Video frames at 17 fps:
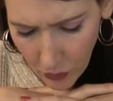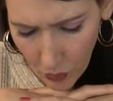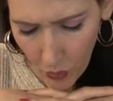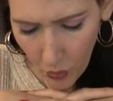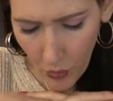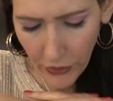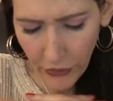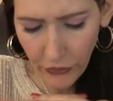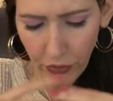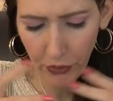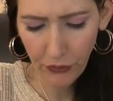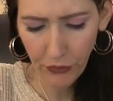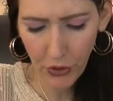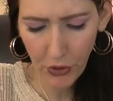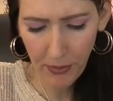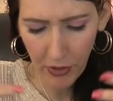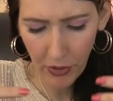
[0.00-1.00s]
wish
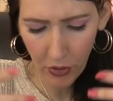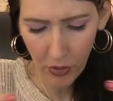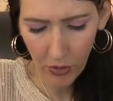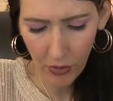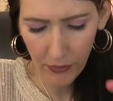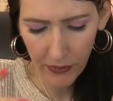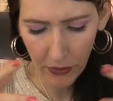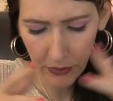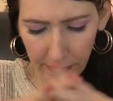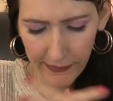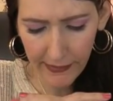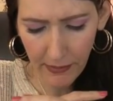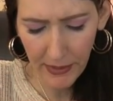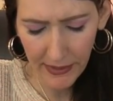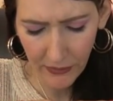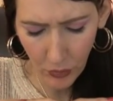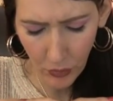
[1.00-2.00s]
fulfillment, or
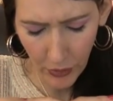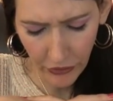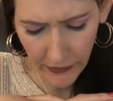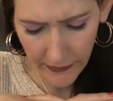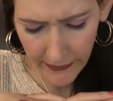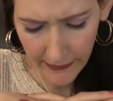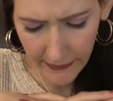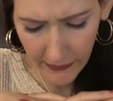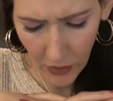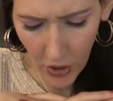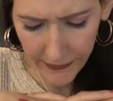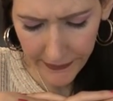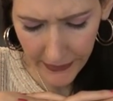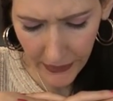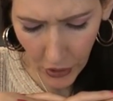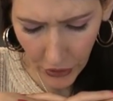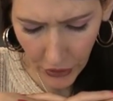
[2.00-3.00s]
somebody's wishes, is
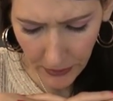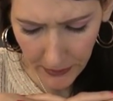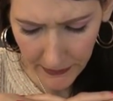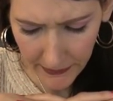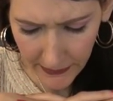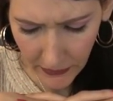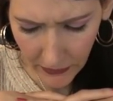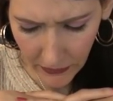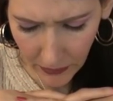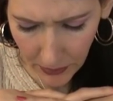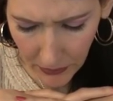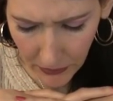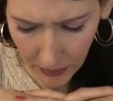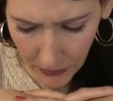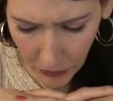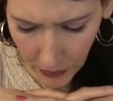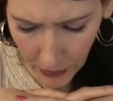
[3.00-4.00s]
causing arguments and disputes
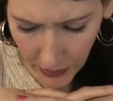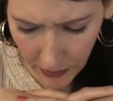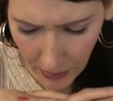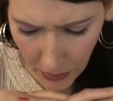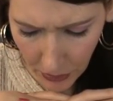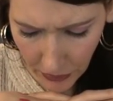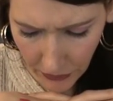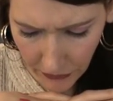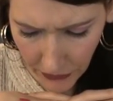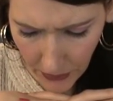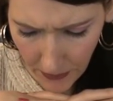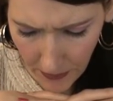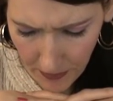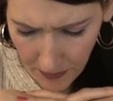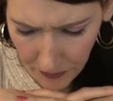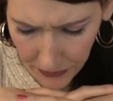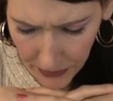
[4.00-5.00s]
between the both of you.
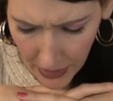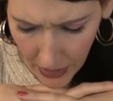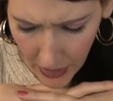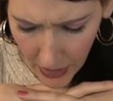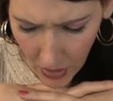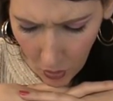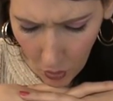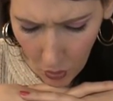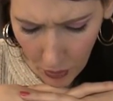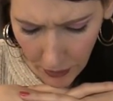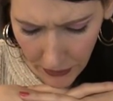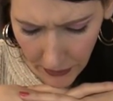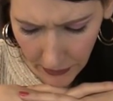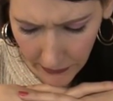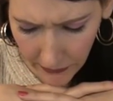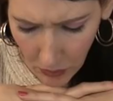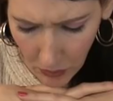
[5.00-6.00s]
Or
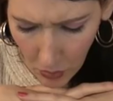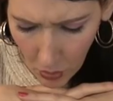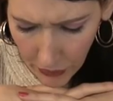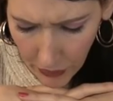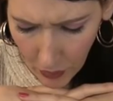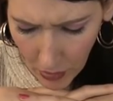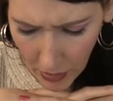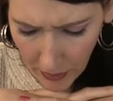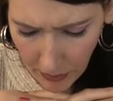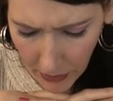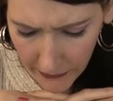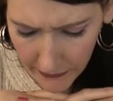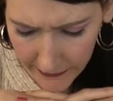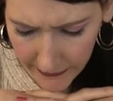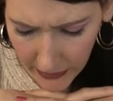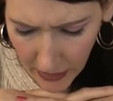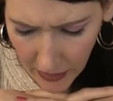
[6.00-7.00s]
there is more than one
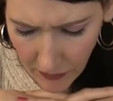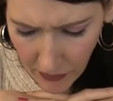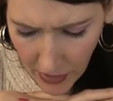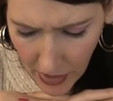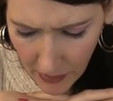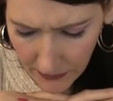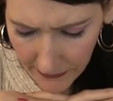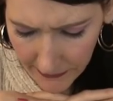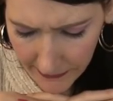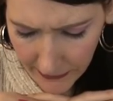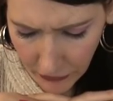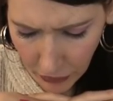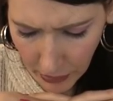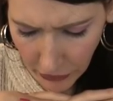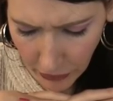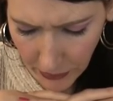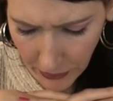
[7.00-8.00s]
person involved in the
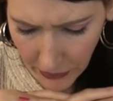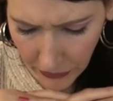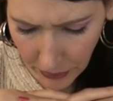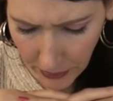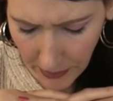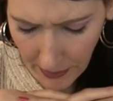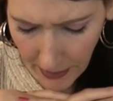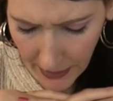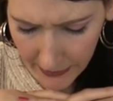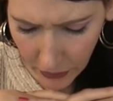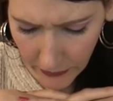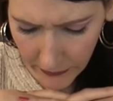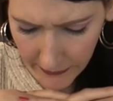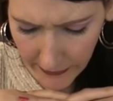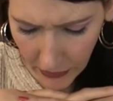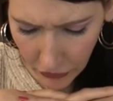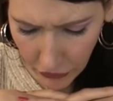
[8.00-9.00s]
situation with the Three of
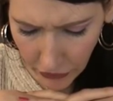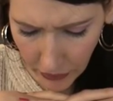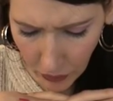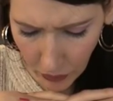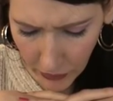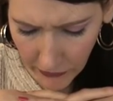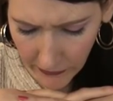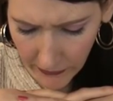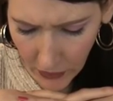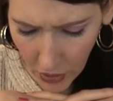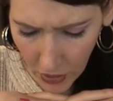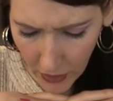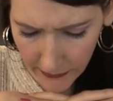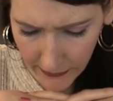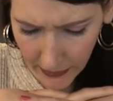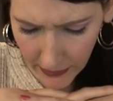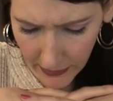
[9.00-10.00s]
Pentacles energy, which is
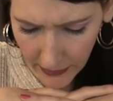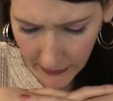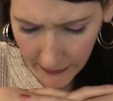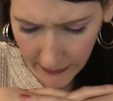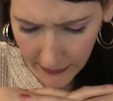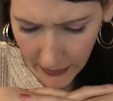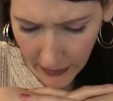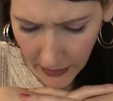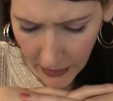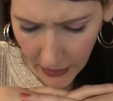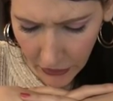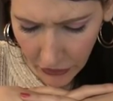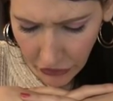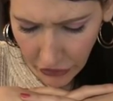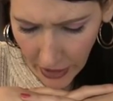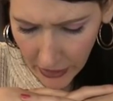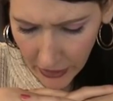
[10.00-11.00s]
causing these
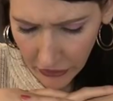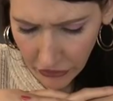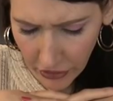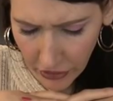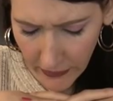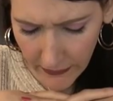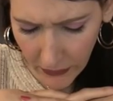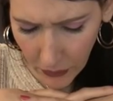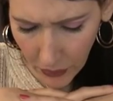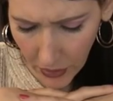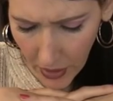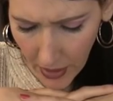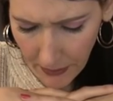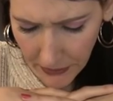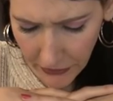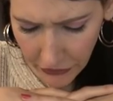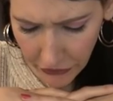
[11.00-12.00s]
challenges or
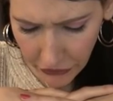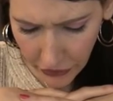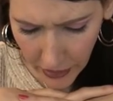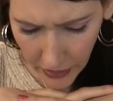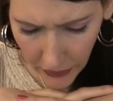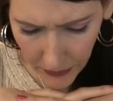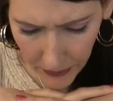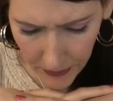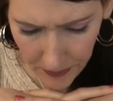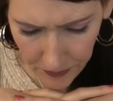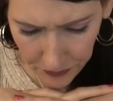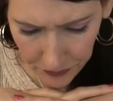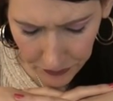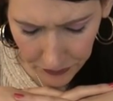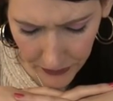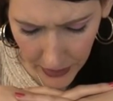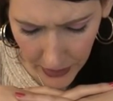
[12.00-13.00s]
competition here.
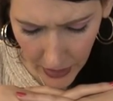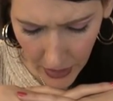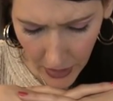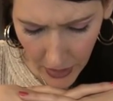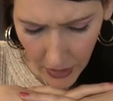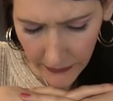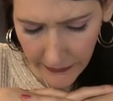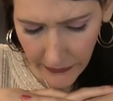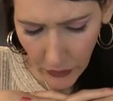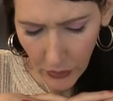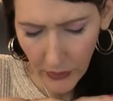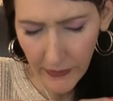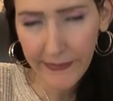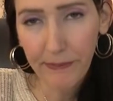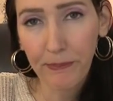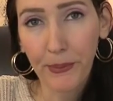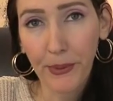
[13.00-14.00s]
So
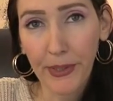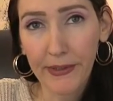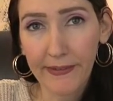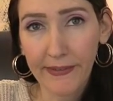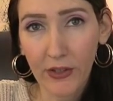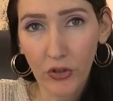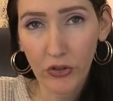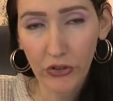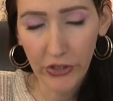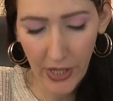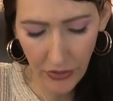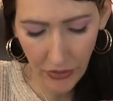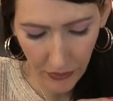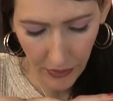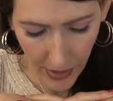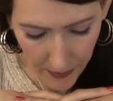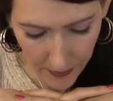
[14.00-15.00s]
let's bring this all
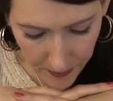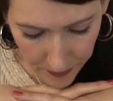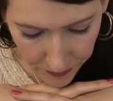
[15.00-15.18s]
together now.